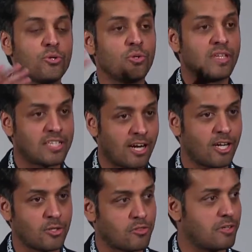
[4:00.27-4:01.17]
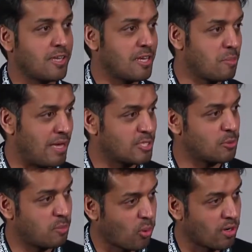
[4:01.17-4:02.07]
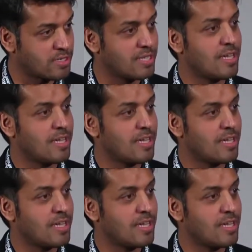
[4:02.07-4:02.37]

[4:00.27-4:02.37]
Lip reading: the entire 138-page report,